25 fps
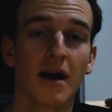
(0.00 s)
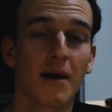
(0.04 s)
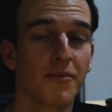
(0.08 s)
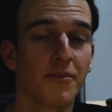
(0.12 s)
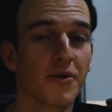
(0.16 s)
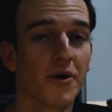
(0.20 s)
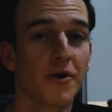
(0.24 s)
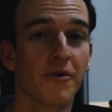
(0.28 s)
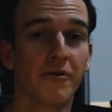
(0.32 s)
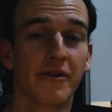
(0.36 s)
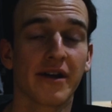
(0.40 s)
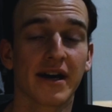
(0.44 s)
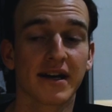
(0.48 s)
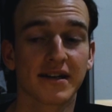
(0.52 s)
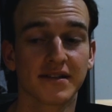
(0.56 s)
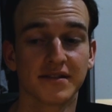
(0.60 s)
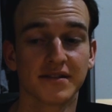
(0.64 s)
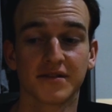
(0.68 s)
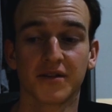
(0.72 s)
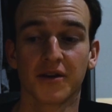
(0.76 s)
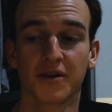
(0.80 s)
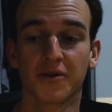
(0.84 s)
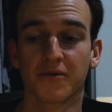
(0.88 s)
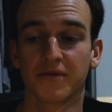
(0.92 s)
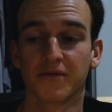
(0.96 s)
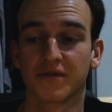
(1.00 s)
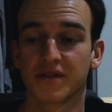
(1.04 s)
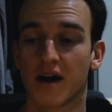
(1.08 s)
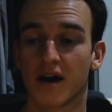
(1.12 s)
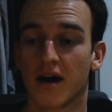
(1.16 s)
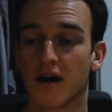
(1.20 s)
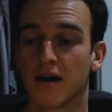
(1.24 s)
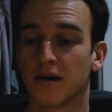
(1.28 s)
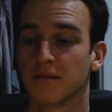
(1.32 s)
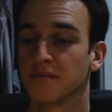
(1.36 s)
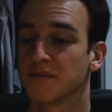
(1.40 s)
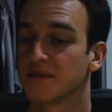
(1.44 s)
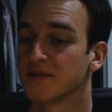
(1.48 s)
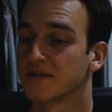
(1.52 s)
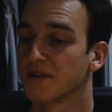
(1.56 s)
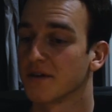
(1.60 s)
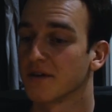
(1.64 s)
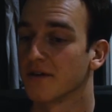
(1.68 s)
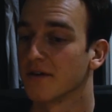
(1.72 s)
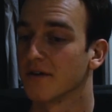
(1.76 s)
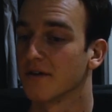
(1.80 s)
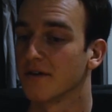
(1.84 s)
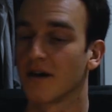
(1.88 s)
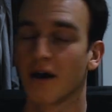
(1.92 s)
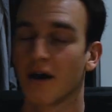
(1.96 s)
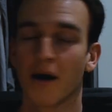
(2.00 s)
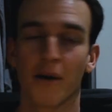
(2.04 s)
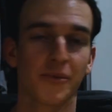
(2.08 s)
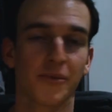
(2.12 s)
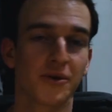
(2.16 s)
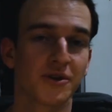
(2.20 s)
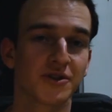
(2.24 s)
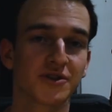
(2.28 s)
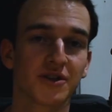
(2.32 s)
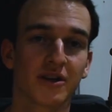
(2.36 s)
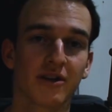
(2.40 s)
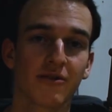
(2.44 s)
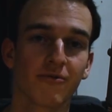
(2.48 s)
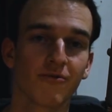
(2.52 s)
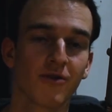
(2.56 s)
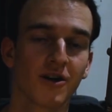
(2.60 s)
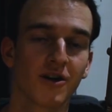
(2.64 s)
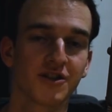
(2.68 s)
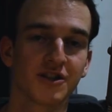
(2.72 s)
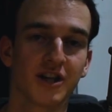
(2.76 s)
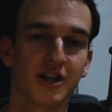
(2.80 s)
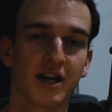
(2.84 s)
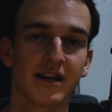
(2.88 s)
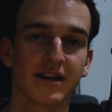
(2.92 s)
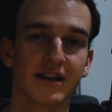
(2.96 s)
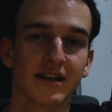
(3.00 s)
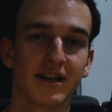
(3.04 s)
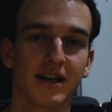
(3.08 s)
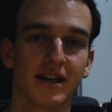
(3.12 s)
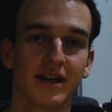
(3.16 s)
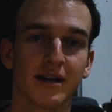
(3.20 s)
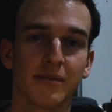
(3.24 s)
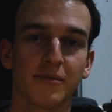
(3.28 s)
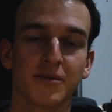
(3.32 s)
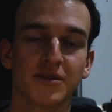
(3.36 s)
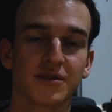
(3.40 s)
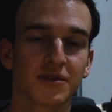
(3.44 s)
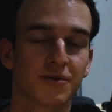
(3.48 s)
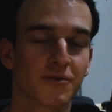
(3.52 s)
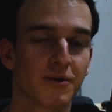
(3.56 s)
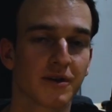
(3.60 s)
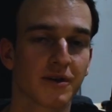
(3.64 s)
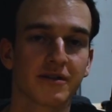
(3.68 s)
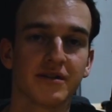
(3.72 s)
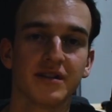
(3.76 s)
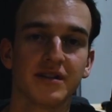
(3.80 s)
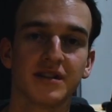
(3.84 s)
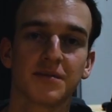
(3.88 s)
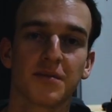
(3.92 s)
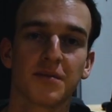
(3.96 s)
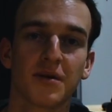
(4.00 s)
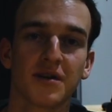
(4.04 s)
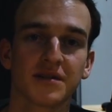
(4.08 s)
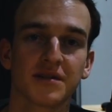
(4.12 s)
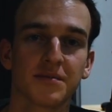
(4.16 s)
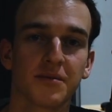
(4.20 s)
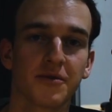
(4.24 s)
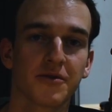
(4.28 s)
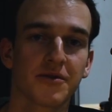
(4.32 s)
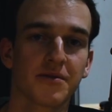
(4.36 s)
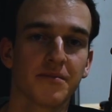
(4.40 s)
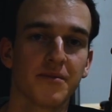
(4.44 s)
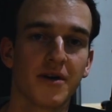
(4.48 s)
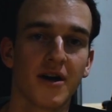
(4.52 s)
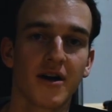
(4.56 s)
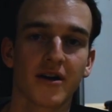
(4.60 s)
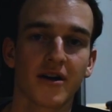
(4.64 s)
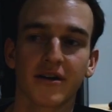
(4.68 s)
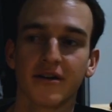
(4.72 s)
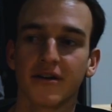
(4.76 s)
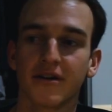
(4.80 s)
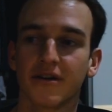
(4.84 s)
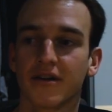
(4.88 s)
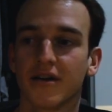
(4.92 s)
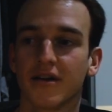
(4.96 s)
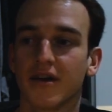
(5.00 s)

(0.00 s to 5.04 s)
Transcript: I'm not all that concerned with time, so I'm not trying to rush out a game as quickly as possible to market